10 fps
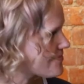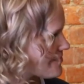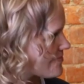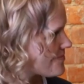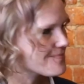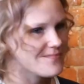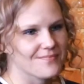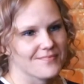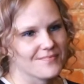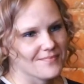links will be in our
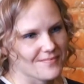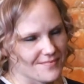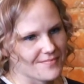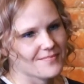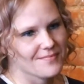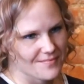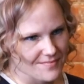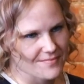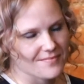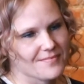little show notes yeah. down below. We are